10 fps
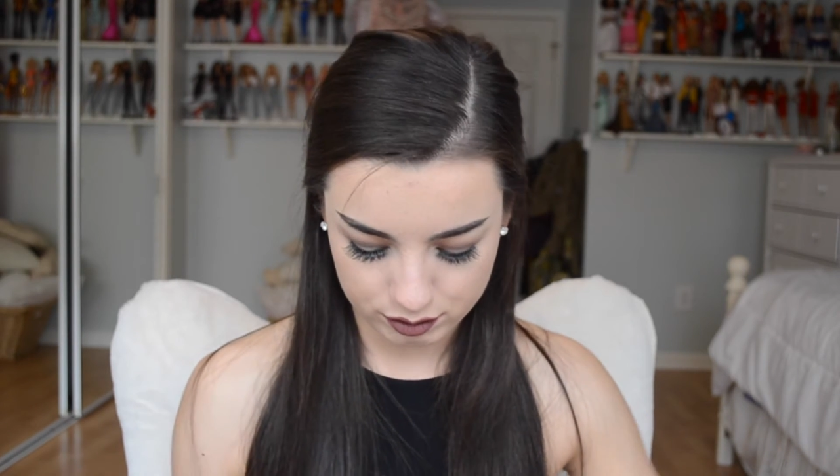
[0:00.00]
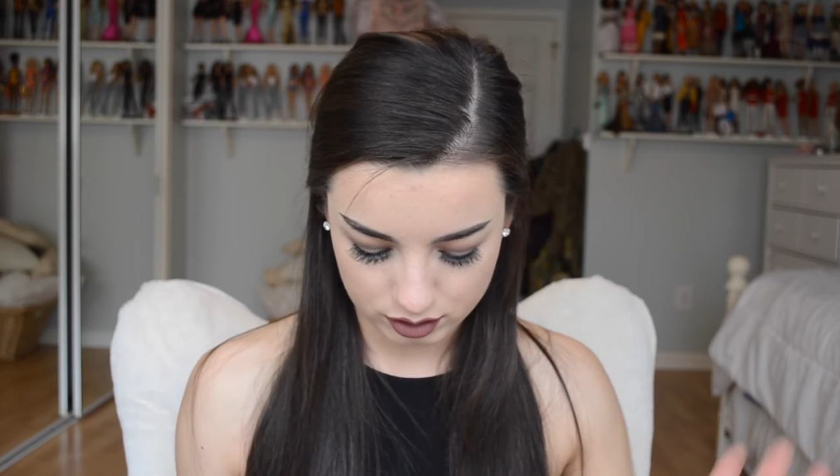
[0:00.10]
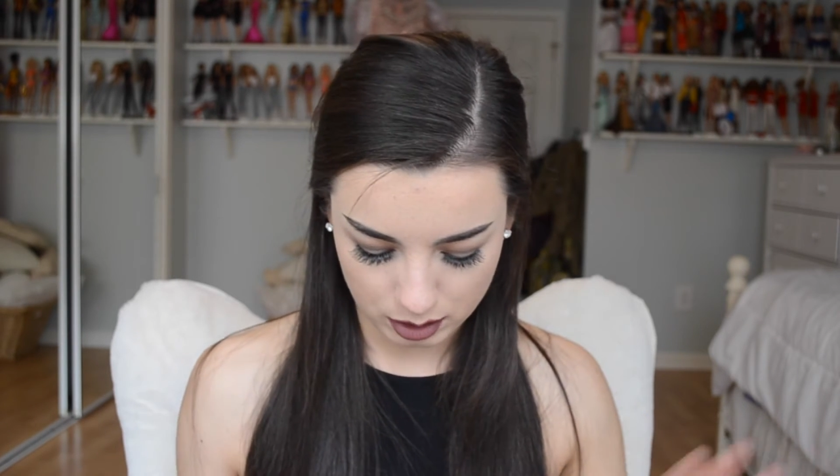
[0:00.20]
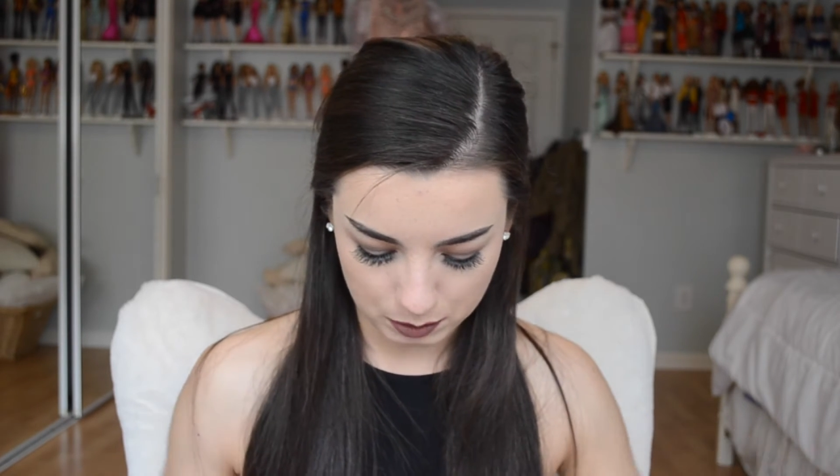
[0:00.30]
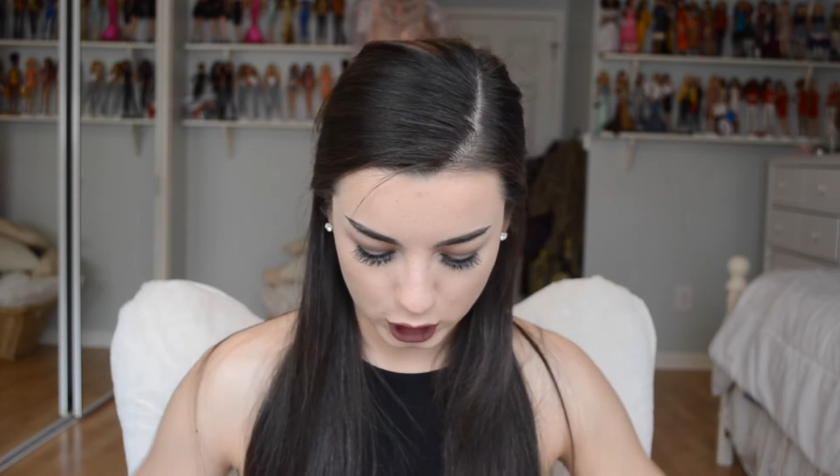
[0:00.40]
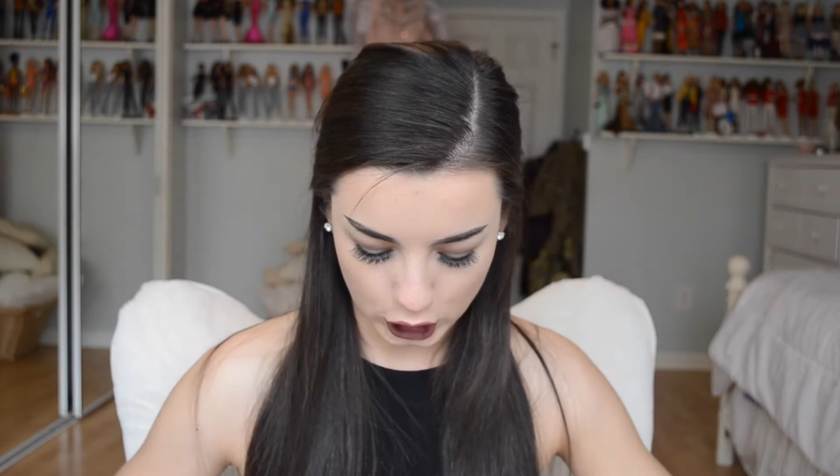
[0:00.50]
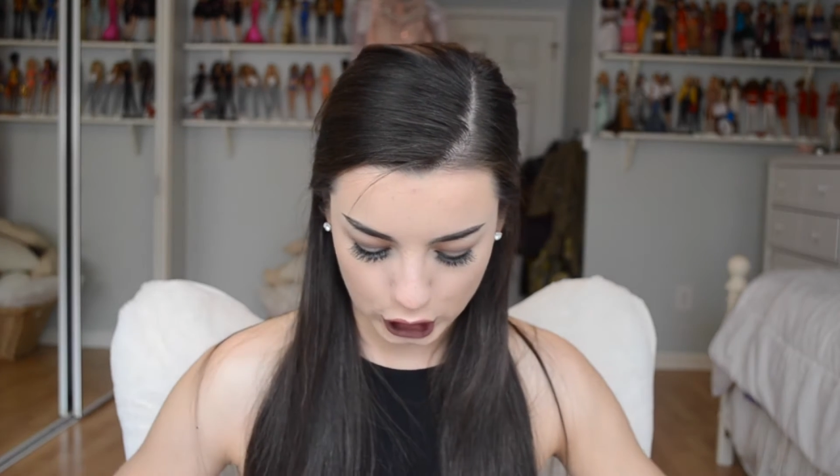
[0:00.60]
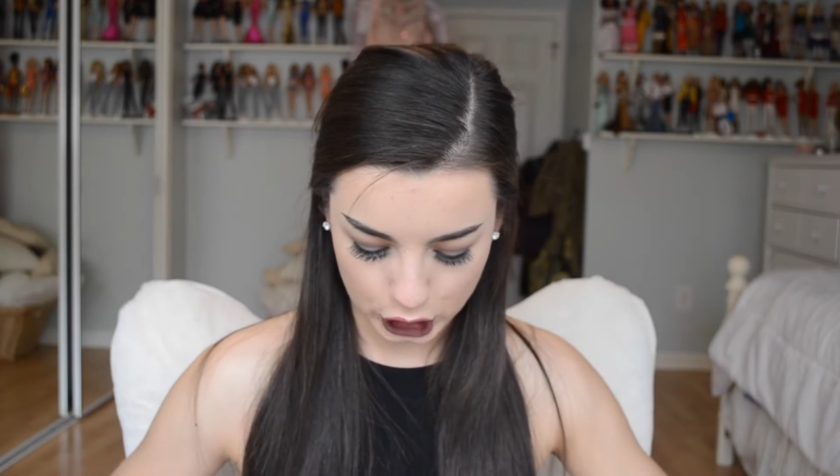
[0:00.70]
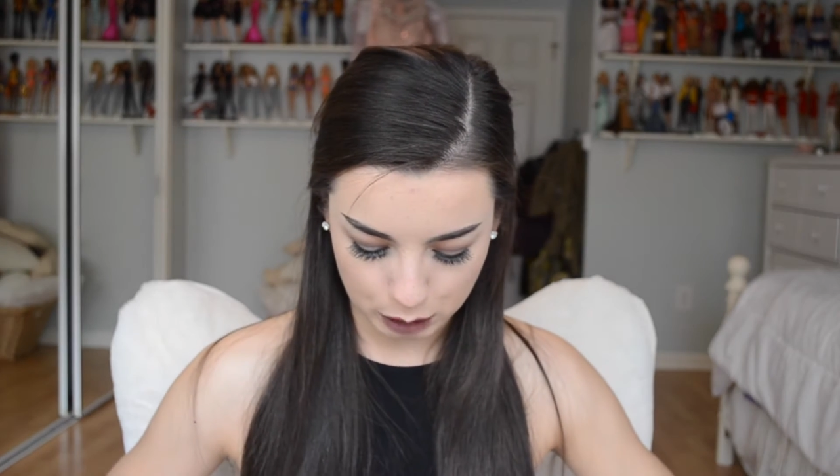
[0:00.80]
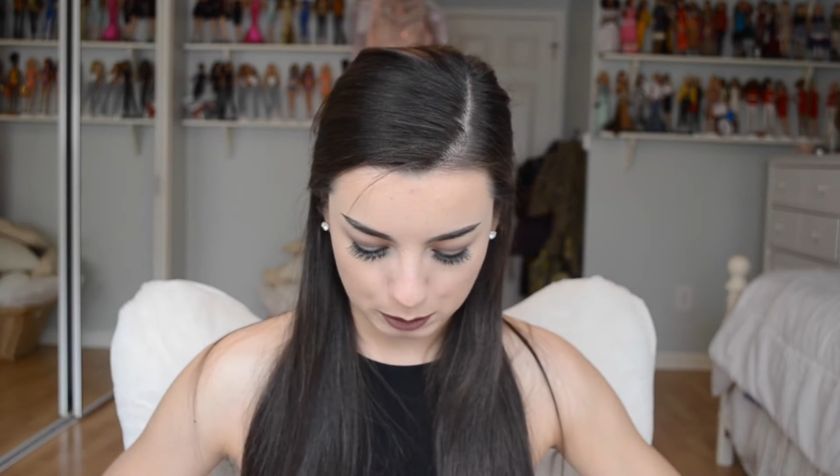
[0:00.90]
from
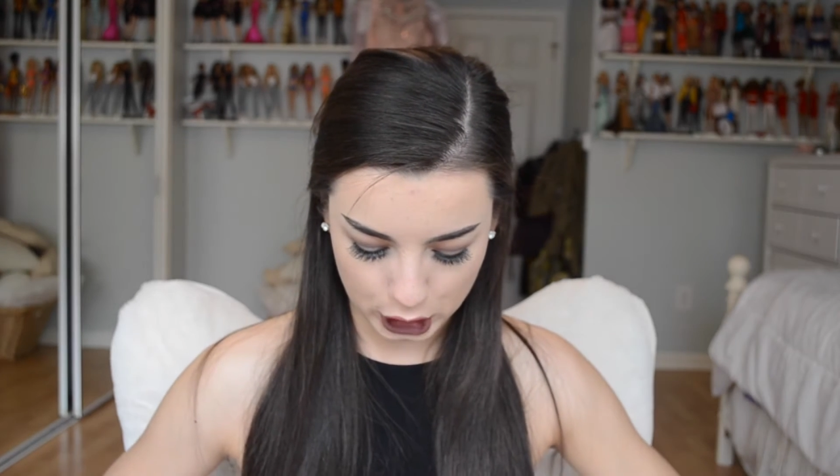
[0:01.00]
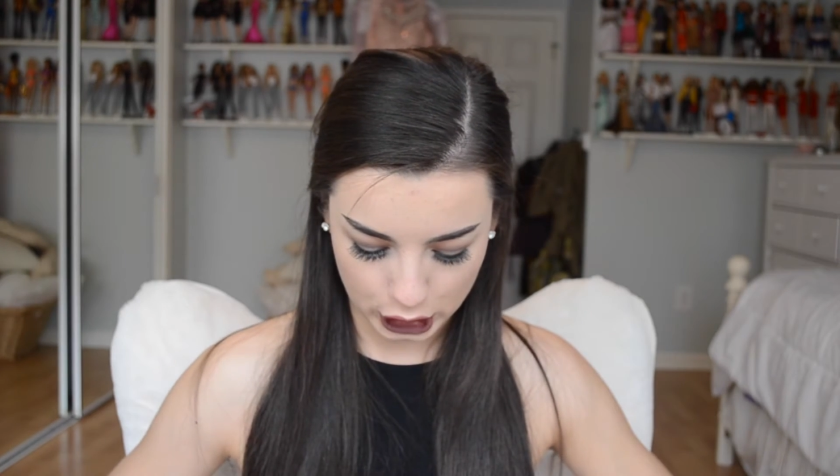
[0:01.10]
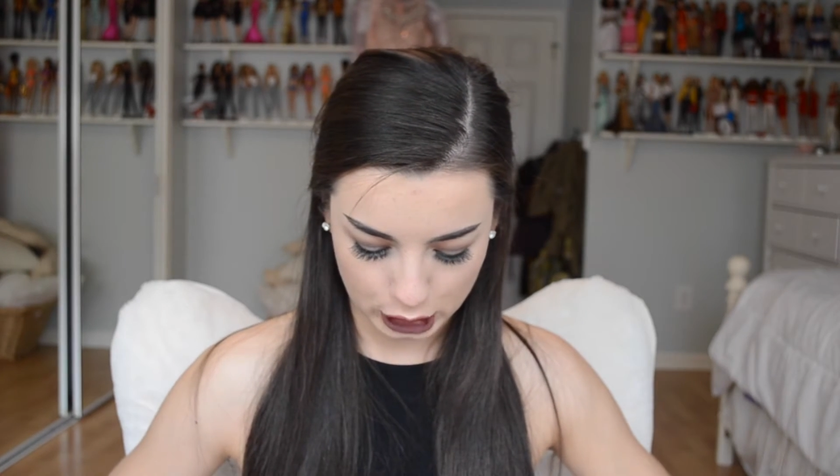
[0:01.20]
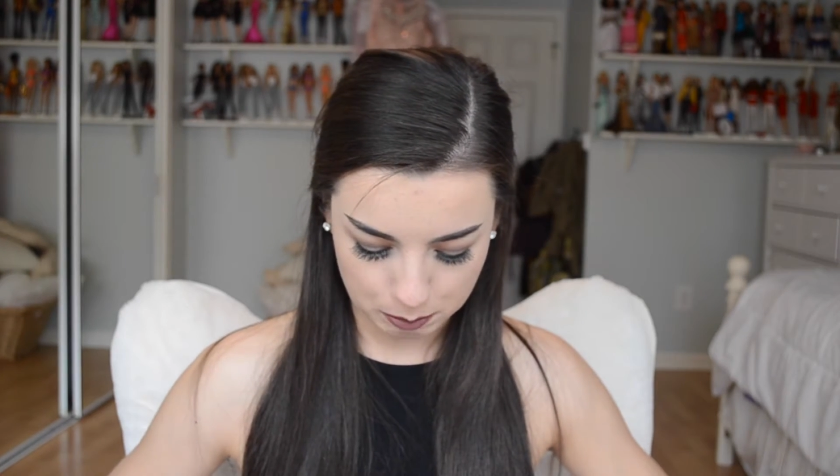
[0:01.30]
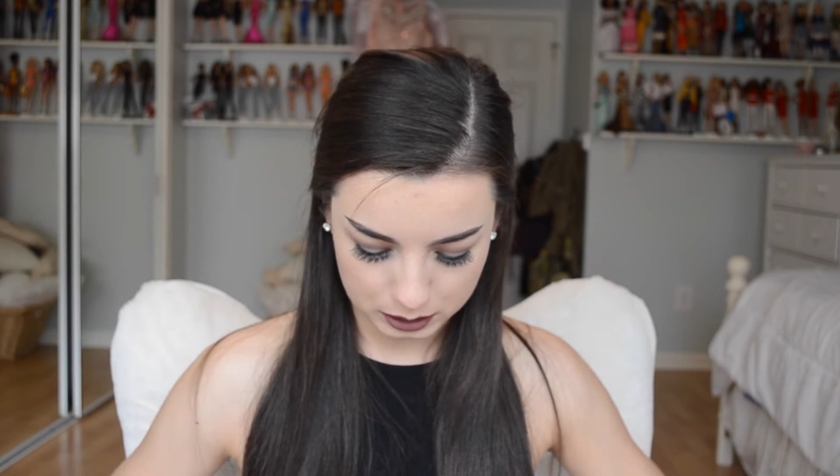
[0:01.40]
Colourpop.